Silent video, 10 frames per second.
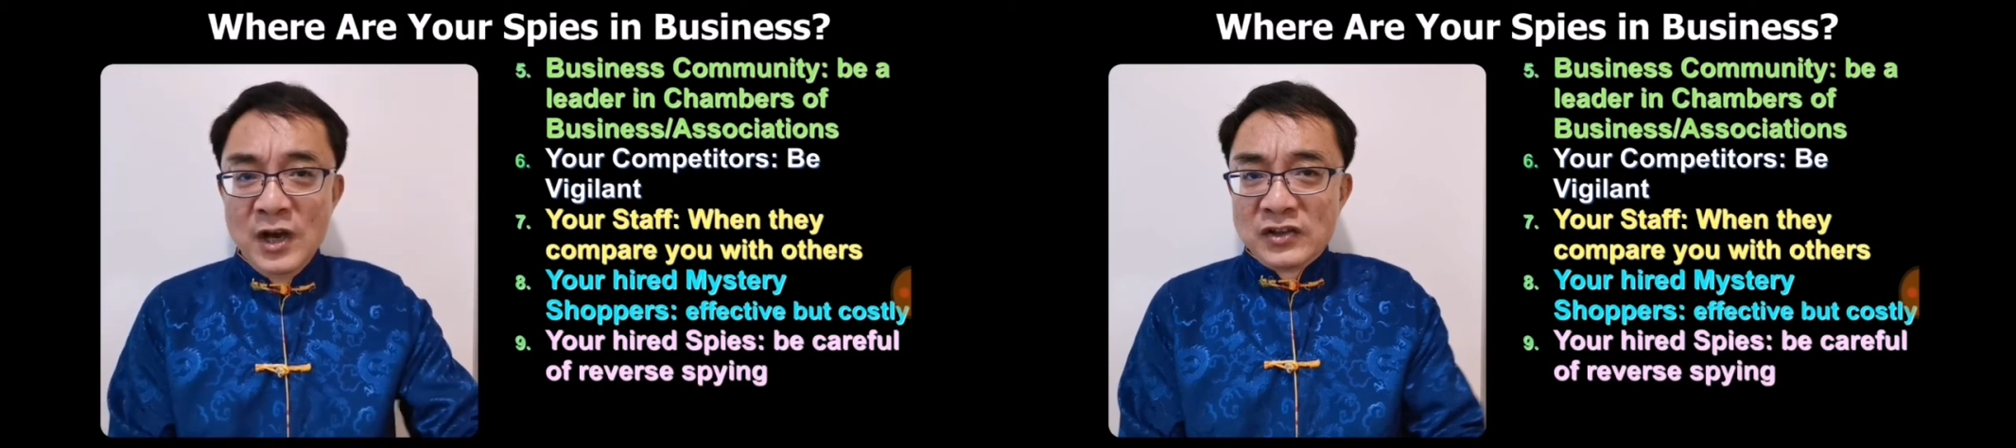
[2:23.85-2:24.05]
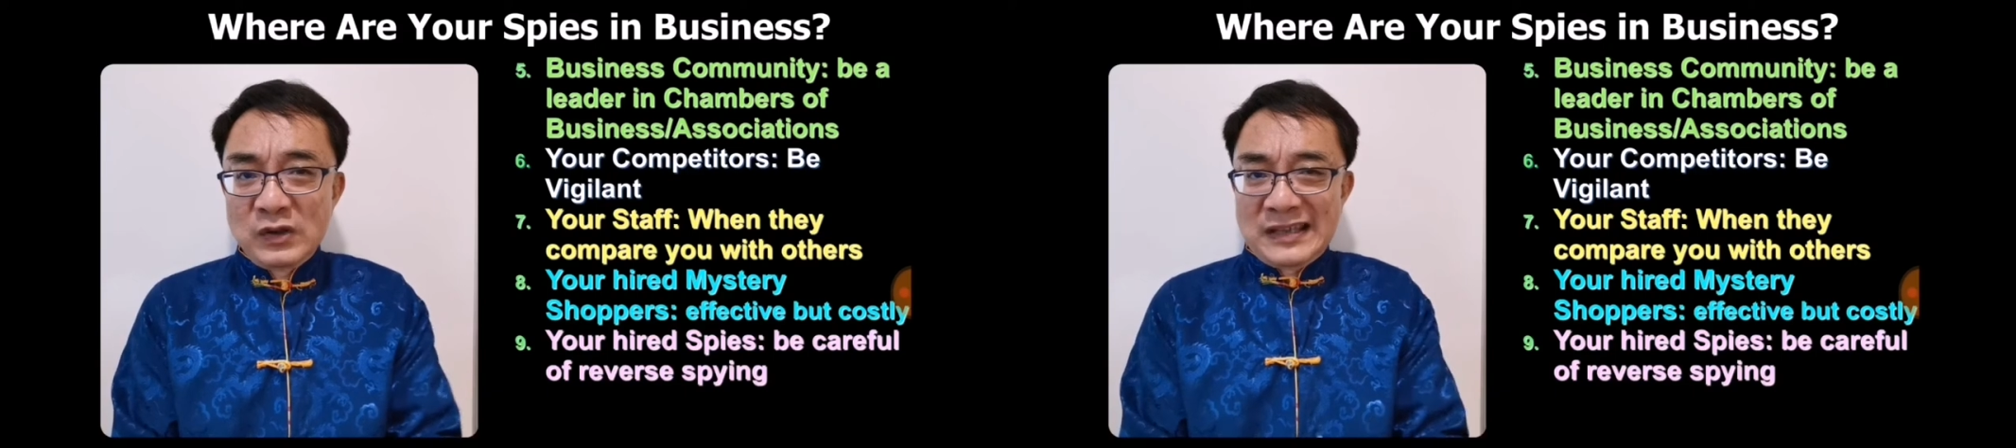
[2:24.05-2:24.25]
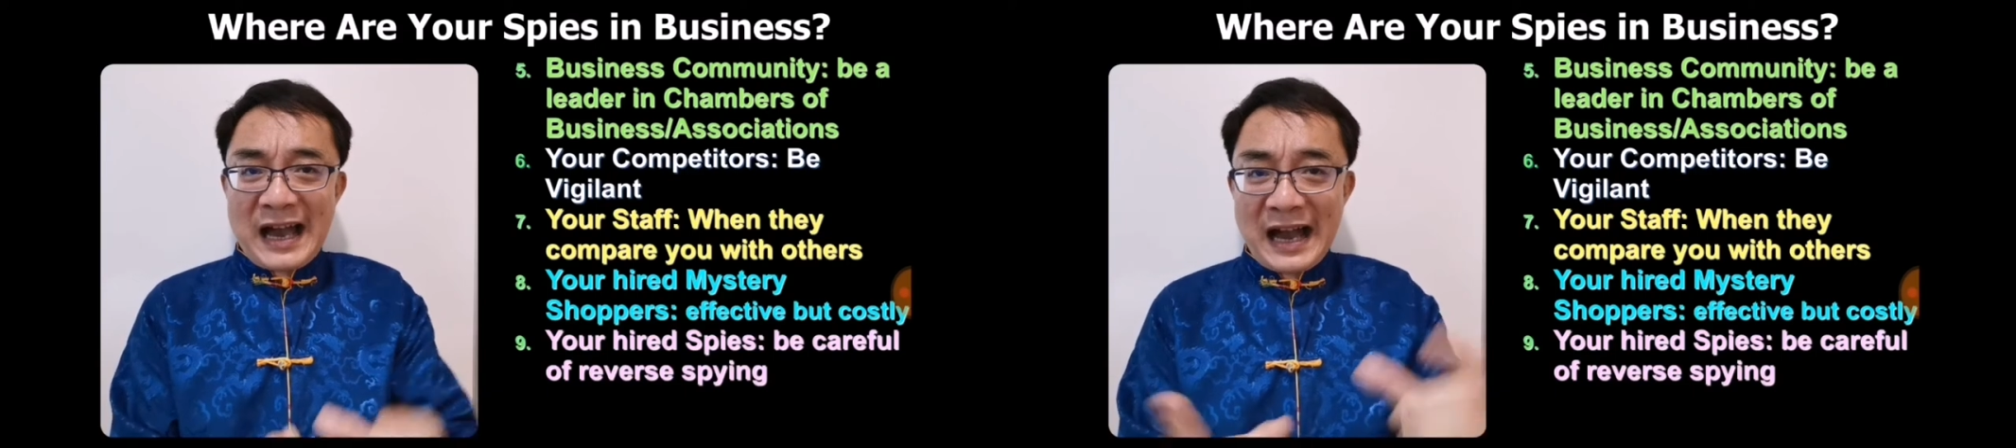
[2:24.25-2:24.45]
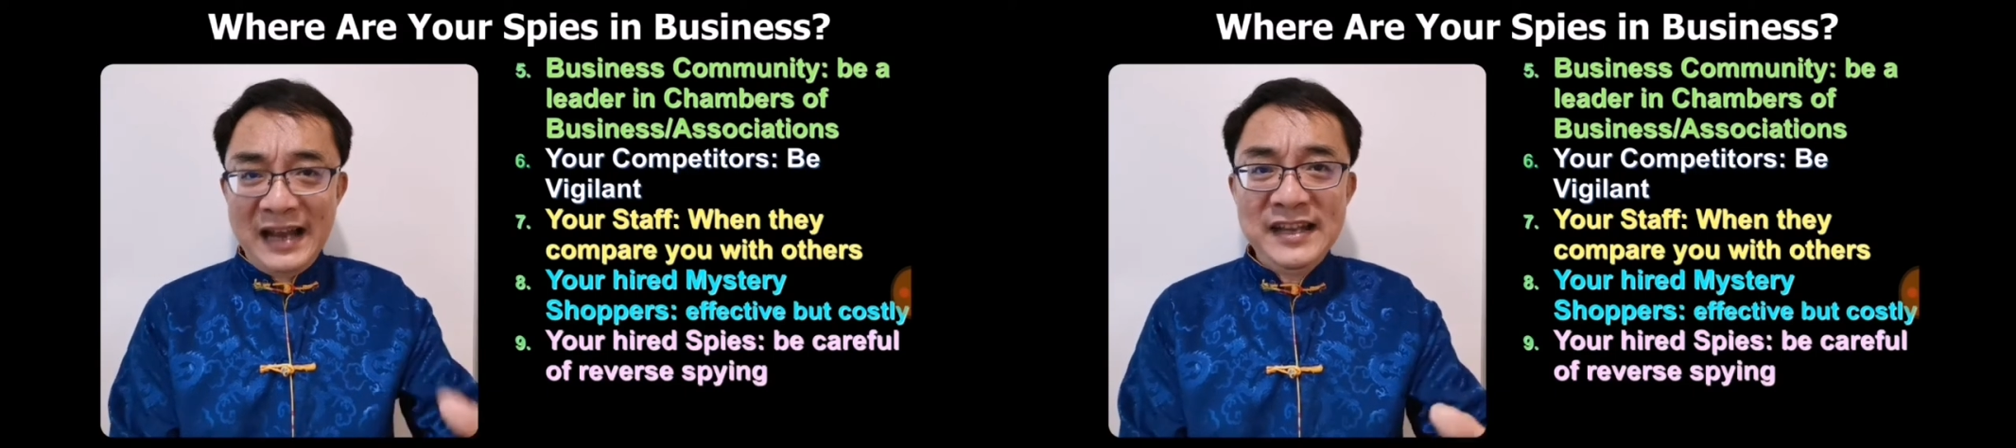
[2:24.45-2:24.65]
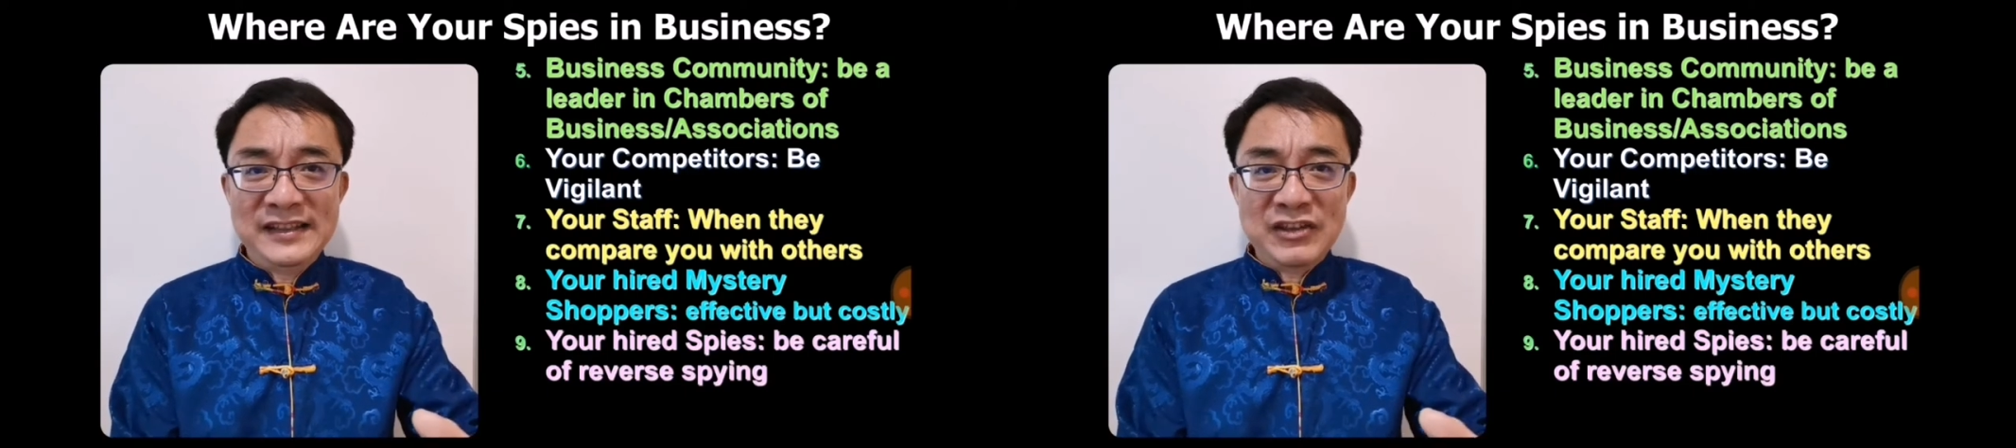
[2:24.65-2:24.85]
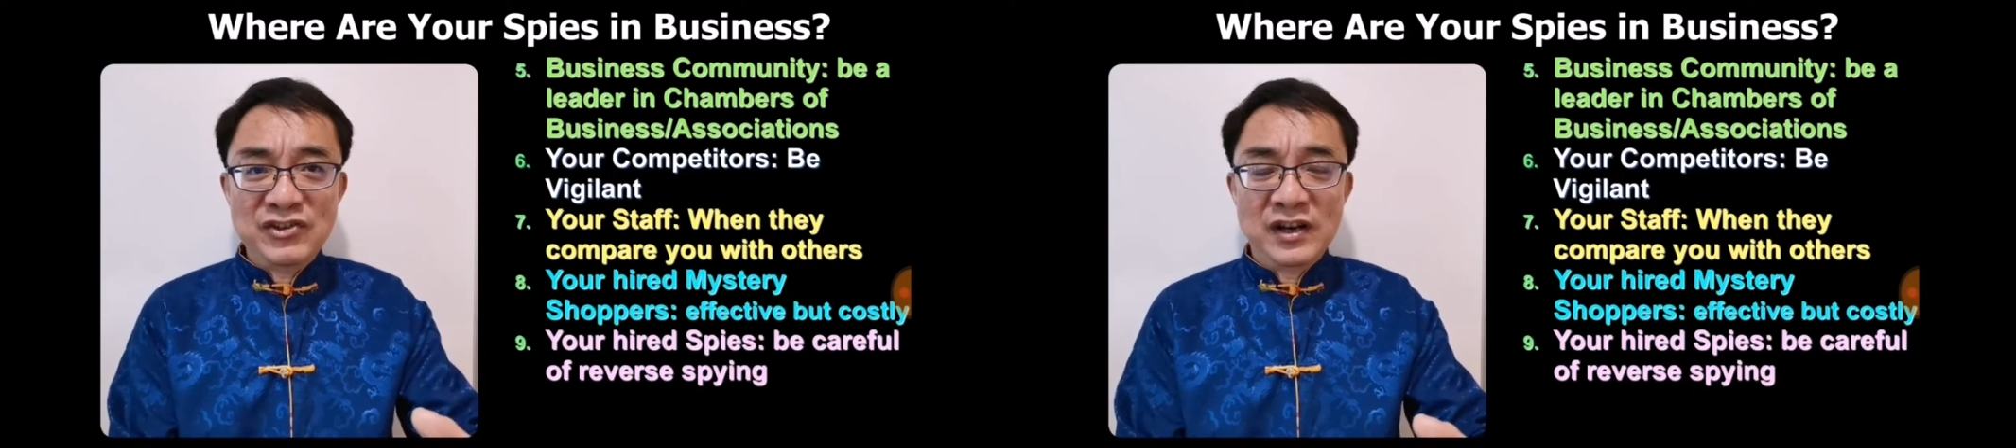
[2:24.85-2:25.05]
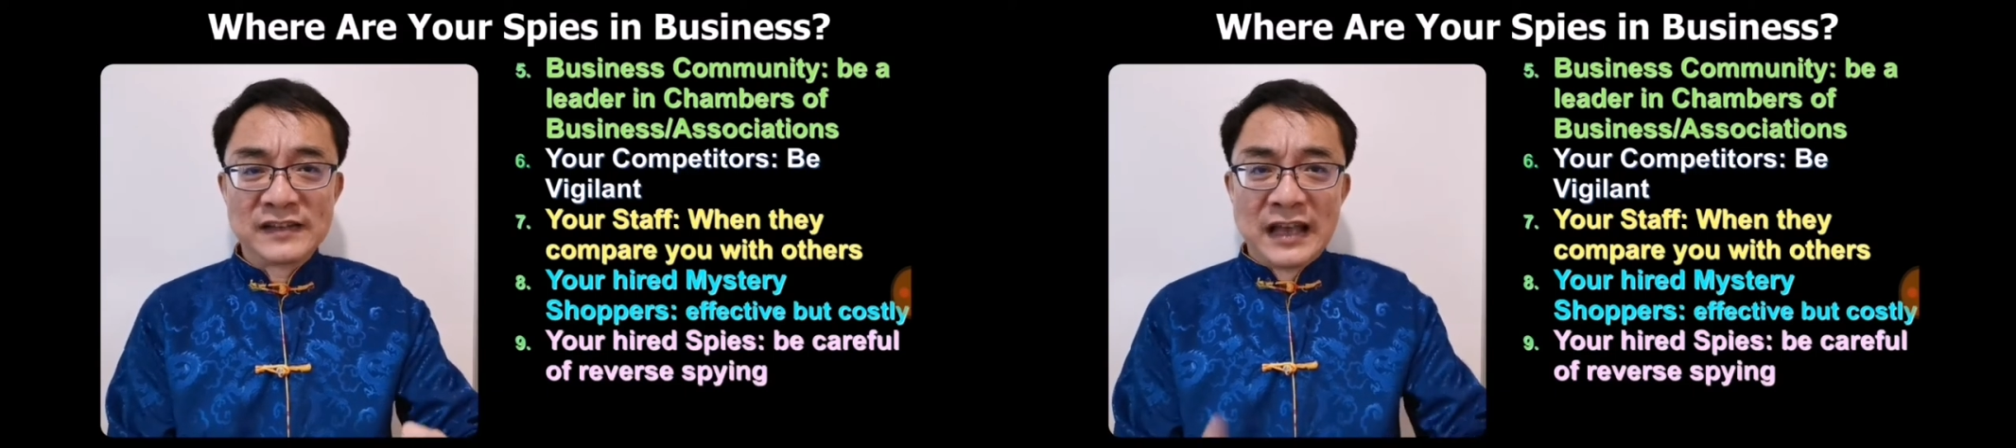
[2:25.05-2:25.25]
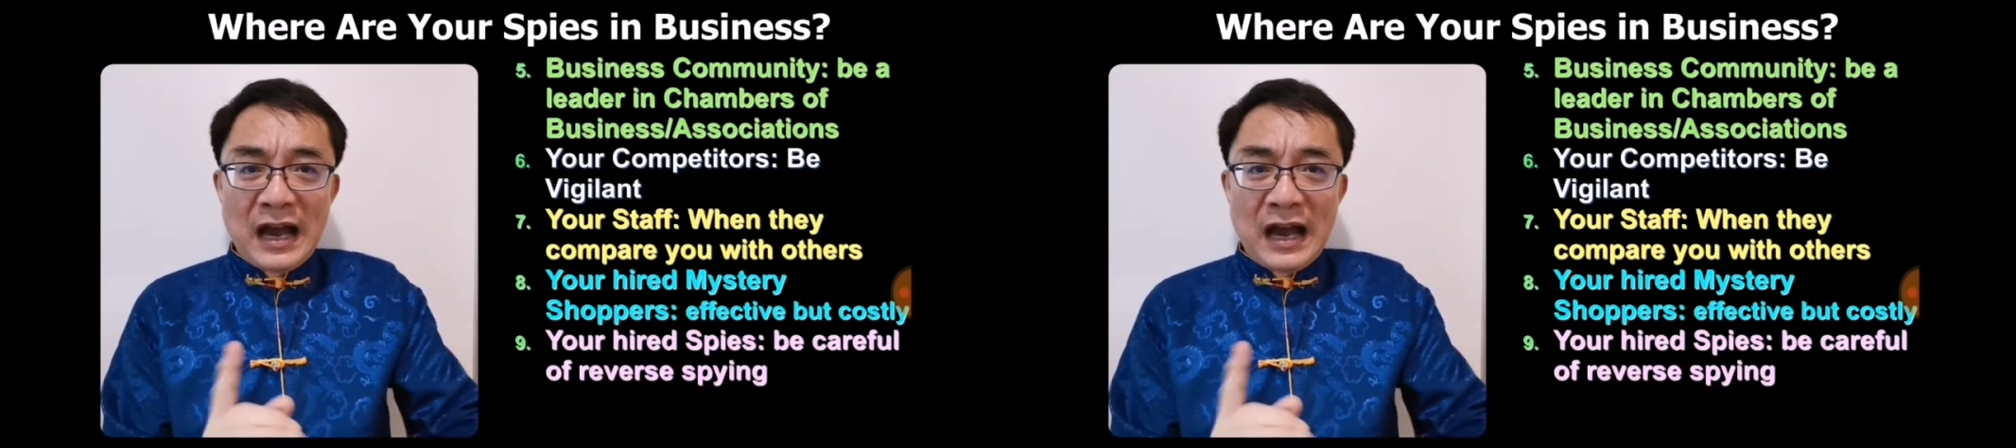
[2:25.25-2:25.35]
so it's highly dangerous.